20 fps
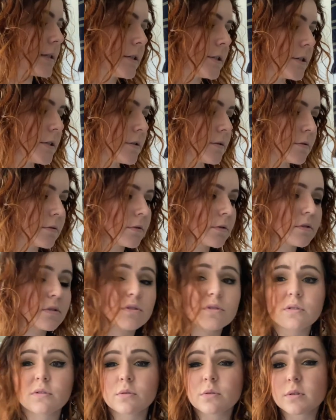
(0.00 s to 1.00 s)
just
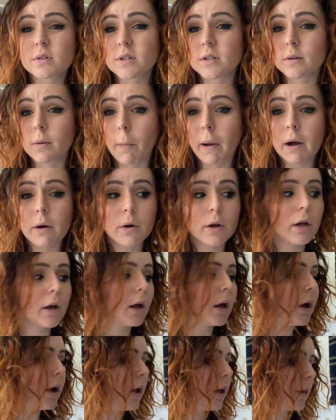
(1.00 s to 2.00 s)
talked to you about,
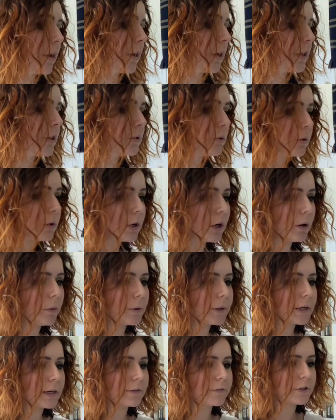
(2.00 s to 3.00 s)
and I thought I
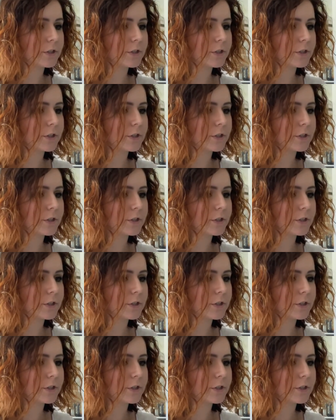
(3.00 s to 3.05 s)
would have a